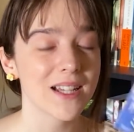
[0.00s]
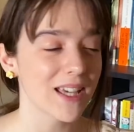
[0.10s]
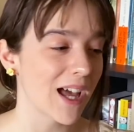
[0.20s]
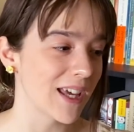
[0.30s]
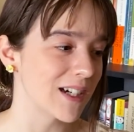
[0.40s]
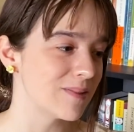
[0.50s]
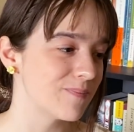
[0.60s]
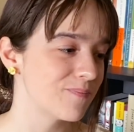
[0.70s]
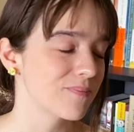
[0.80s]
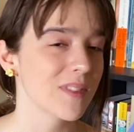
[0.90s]
Kaya
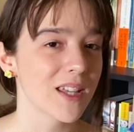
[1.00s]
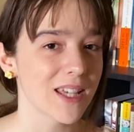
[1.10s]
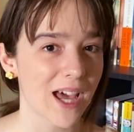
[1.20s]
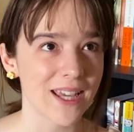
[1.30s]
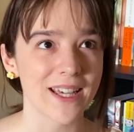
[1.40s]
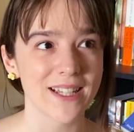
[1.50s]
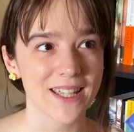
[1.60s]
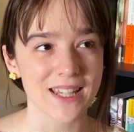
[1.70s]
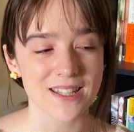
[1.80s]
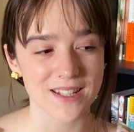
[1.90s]

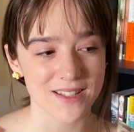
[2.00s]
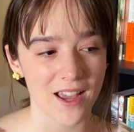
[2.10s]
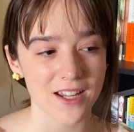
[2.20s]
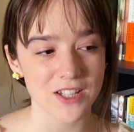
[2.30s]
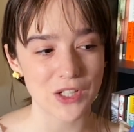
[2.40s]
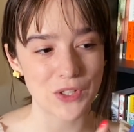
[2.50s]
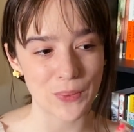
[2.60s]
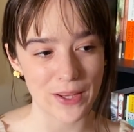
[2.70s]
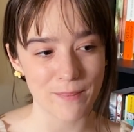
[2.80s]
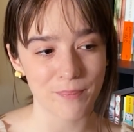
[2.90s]
gets assigned
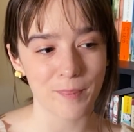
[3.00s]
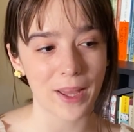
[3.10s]
to him,